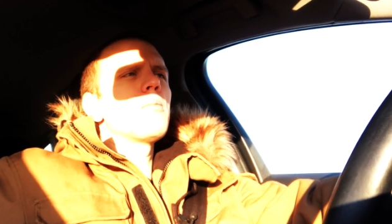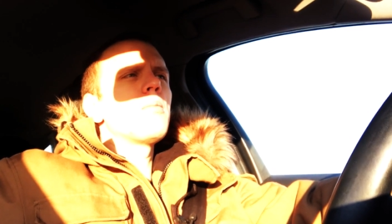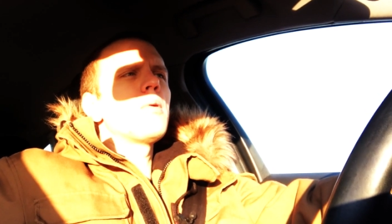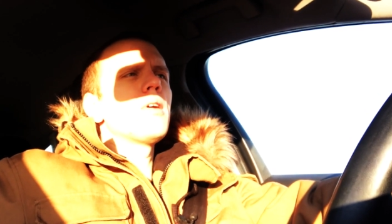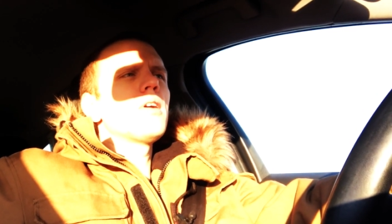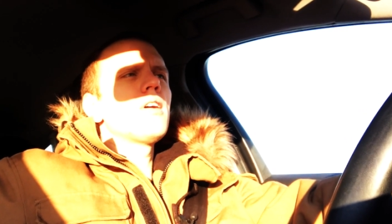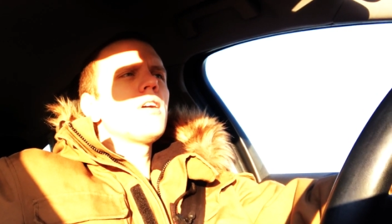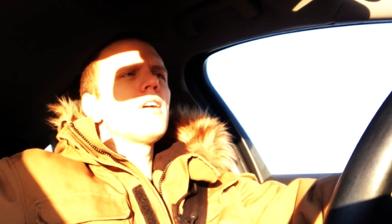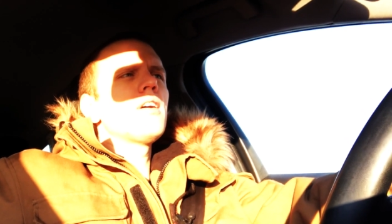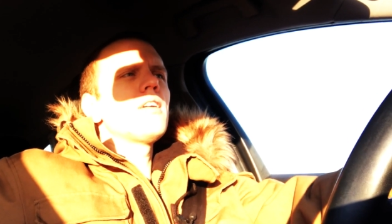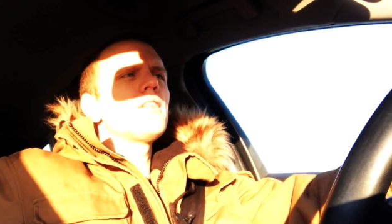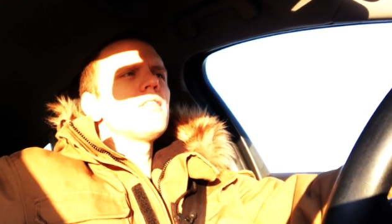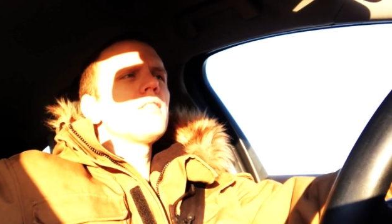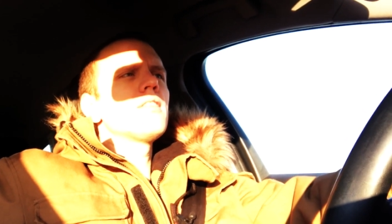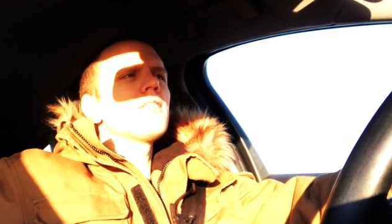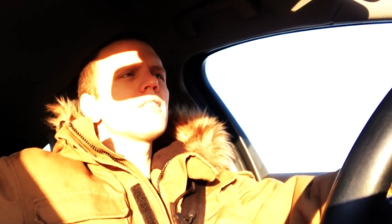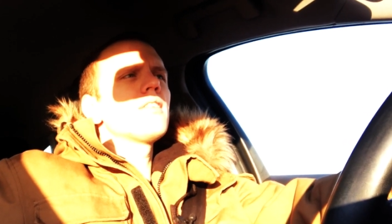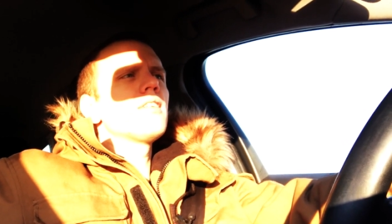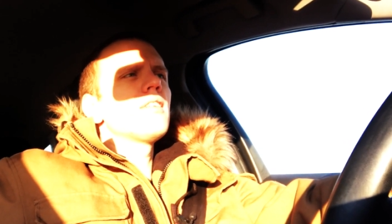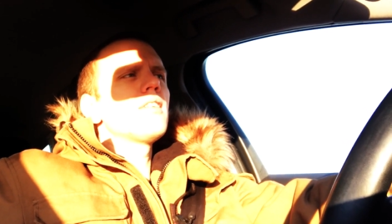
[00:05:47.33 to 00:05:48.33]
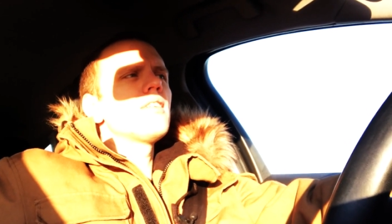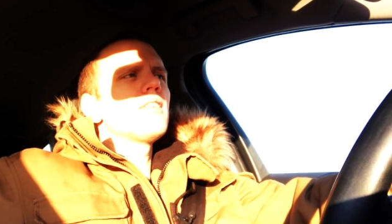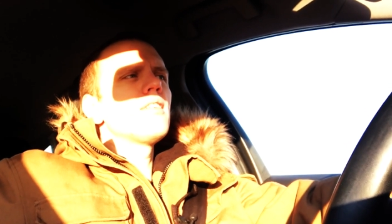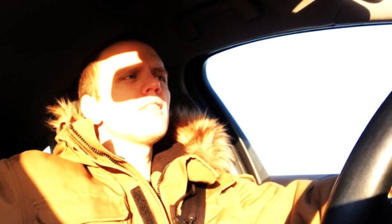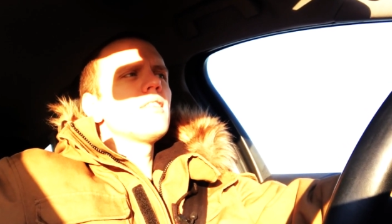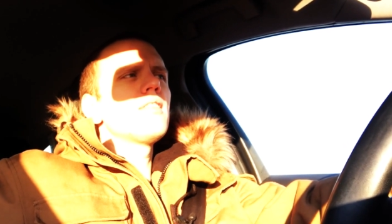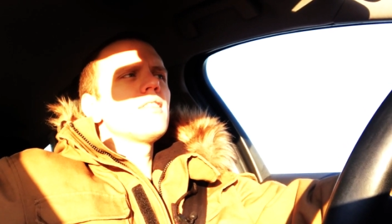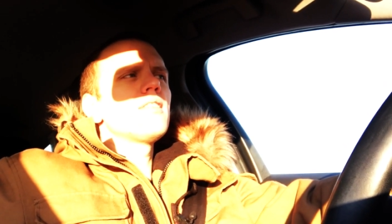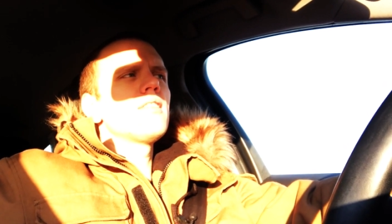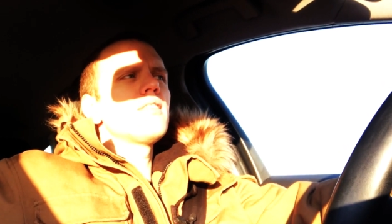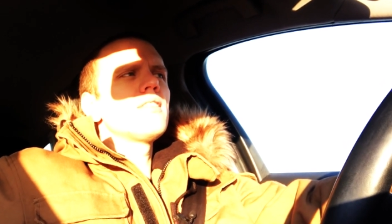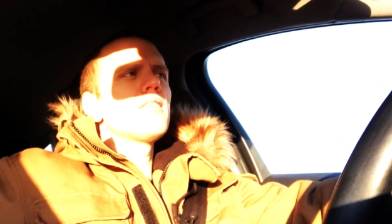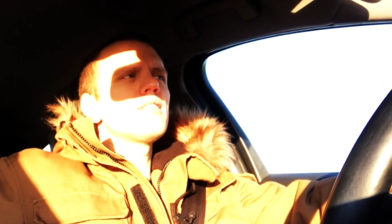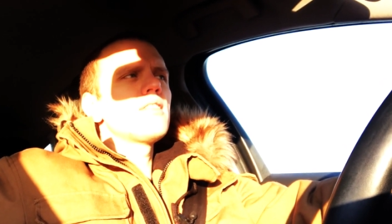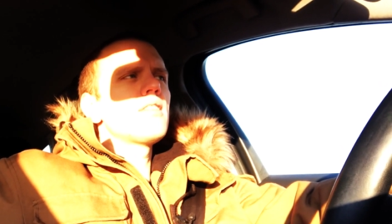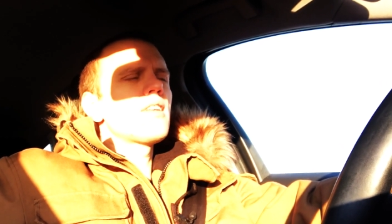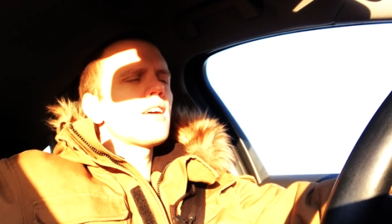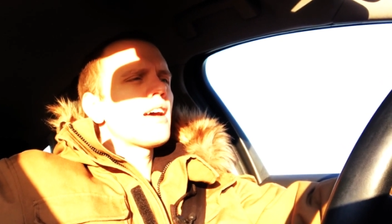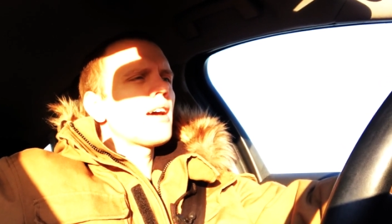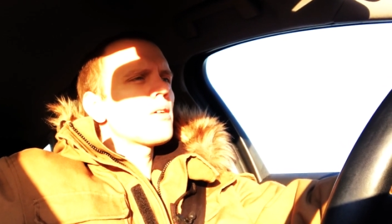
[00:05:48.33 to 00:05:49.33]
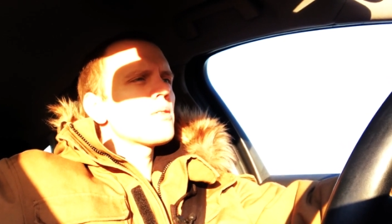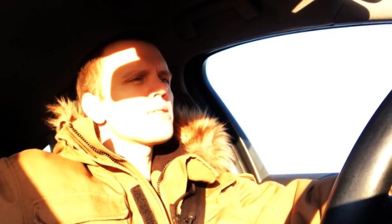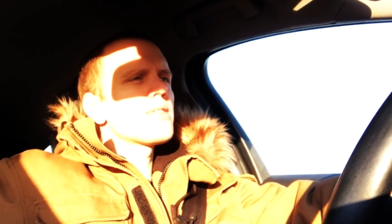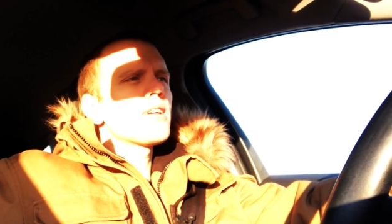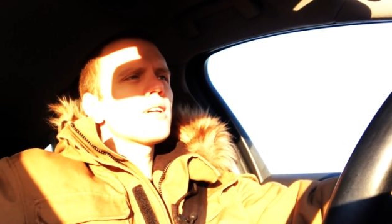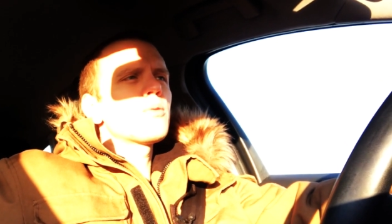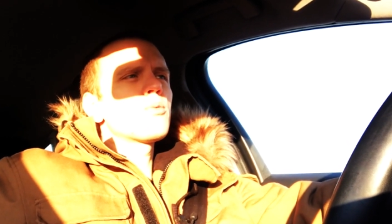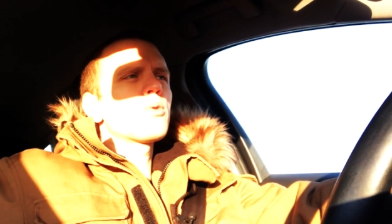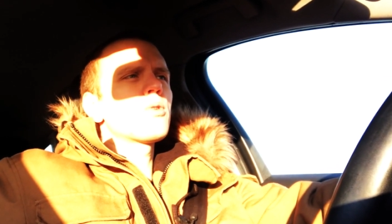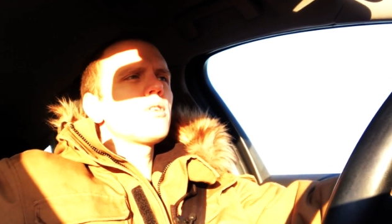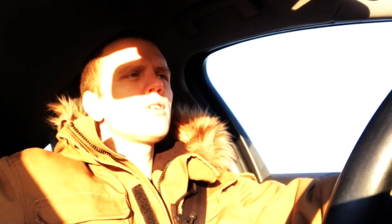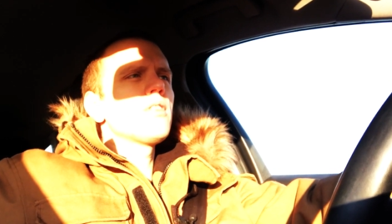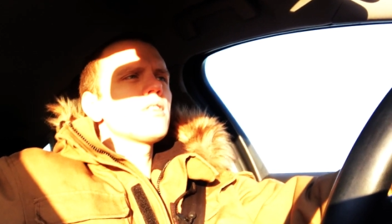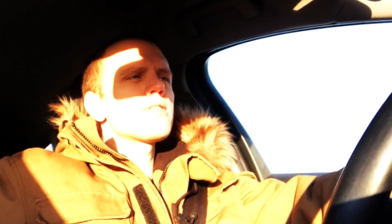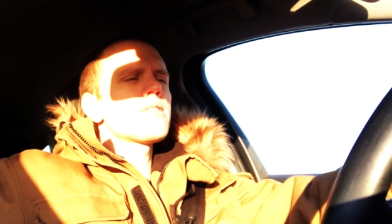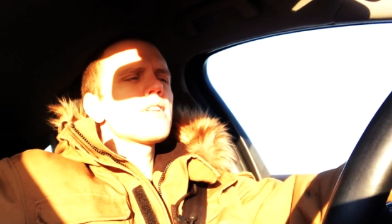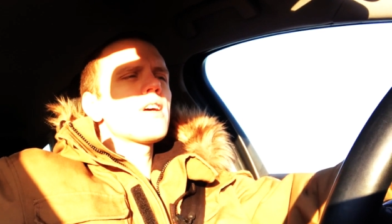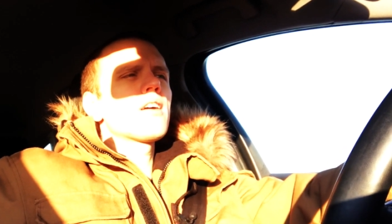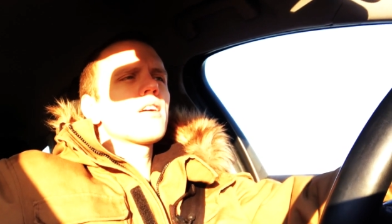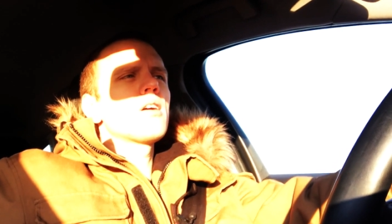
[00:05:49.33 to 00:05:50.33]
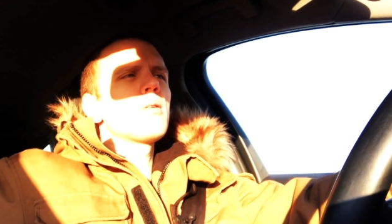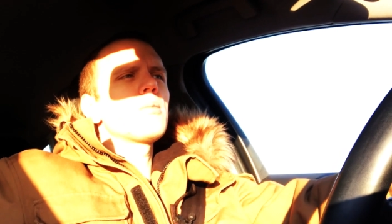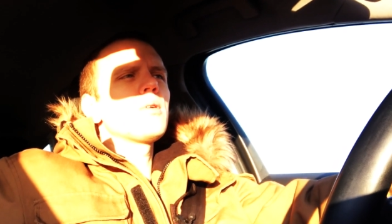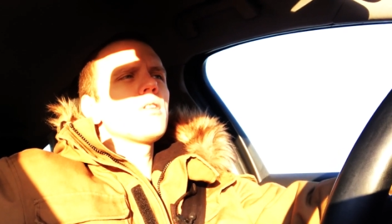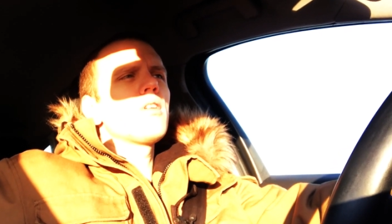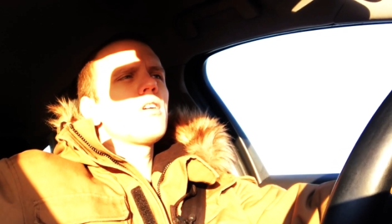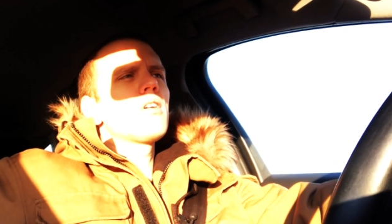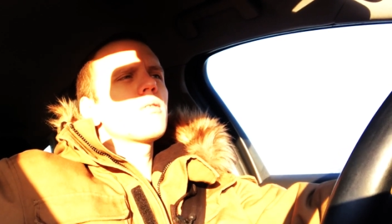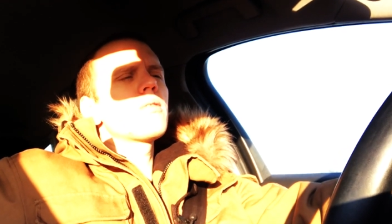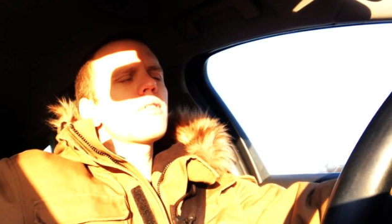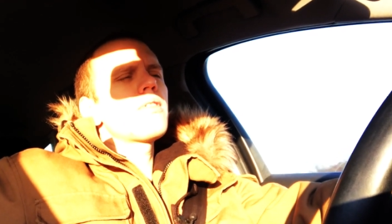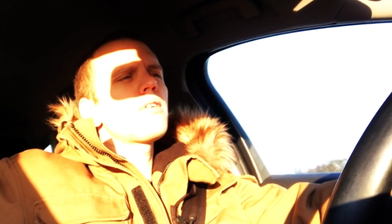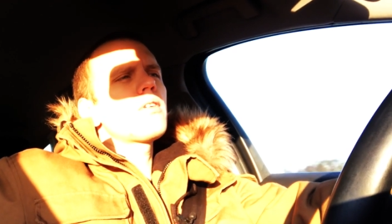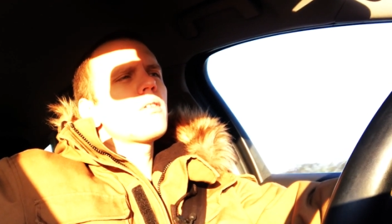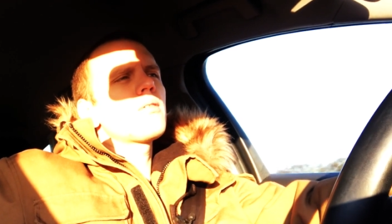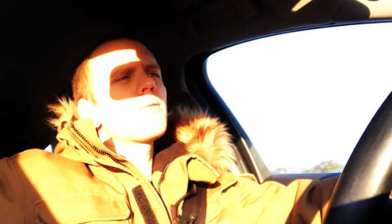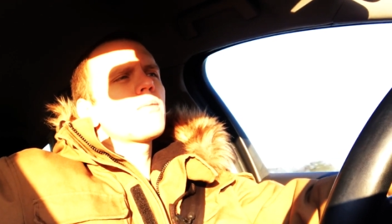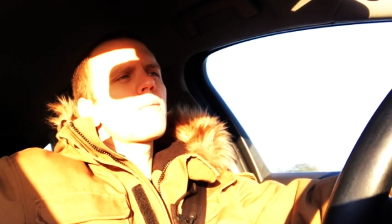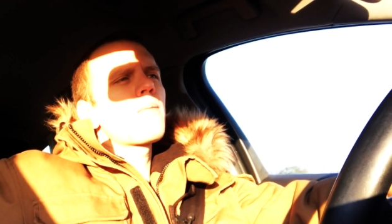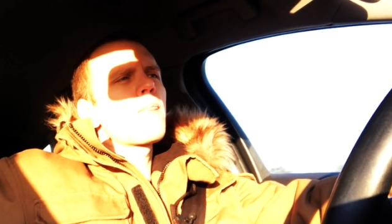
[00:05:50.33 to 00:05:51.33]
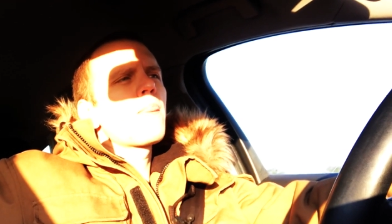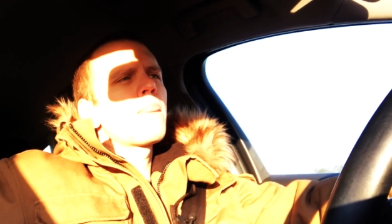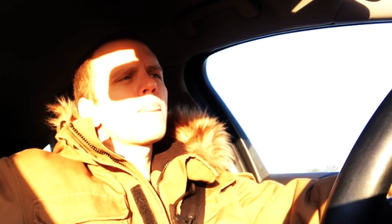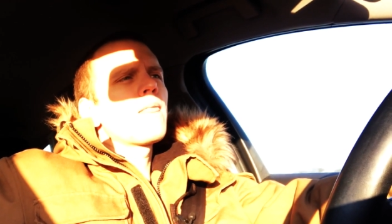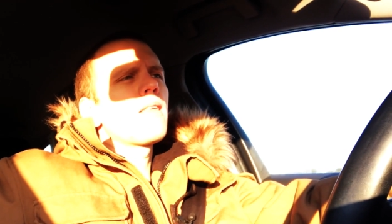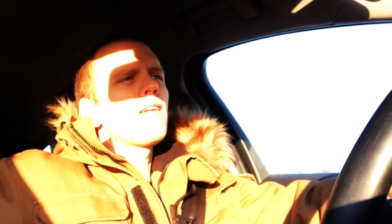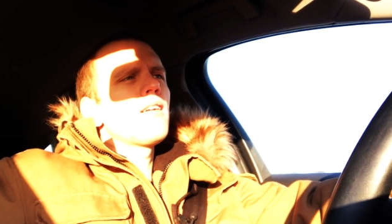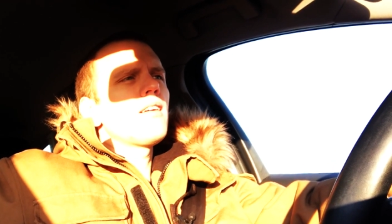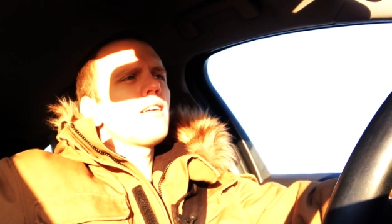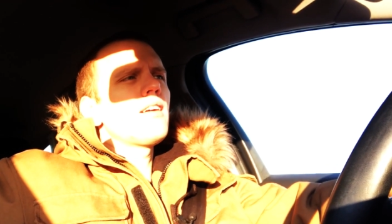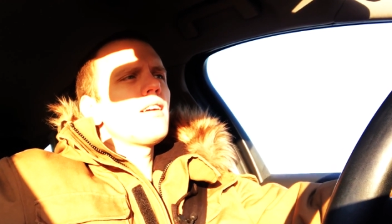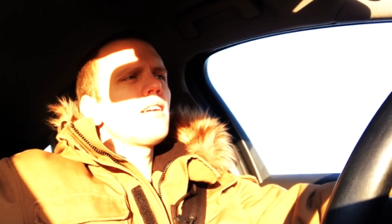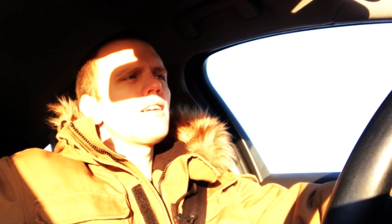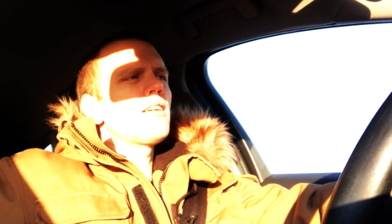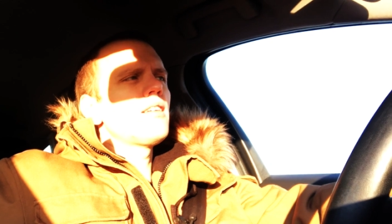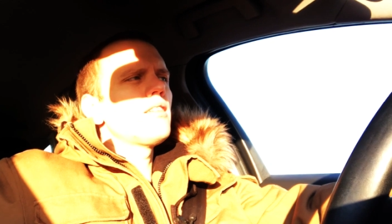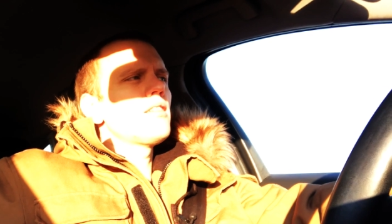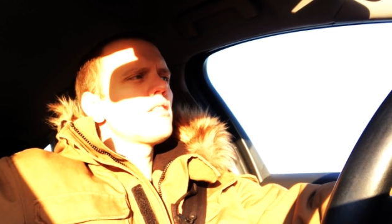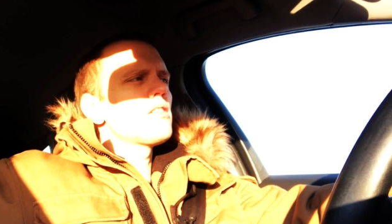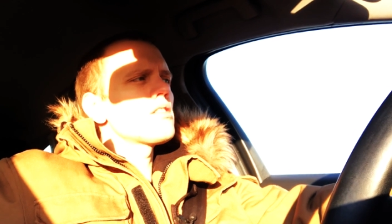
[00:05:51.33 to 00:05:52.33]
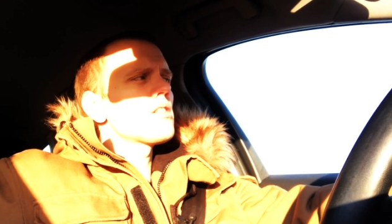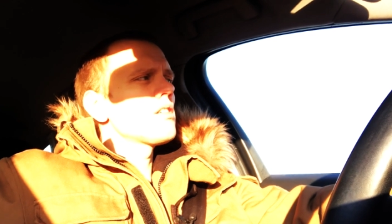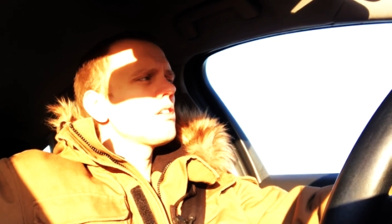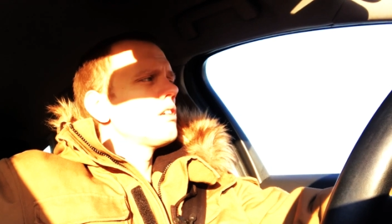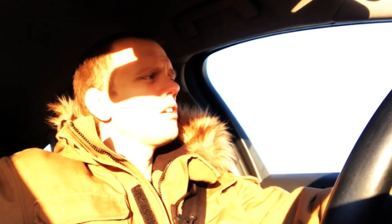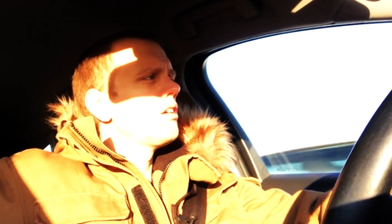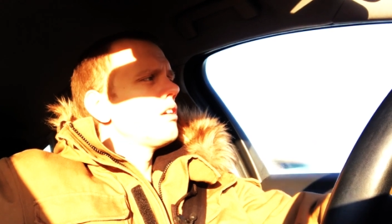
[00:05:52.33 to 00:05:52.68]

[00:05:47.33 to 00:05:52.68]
but the outside world does not come along with you, and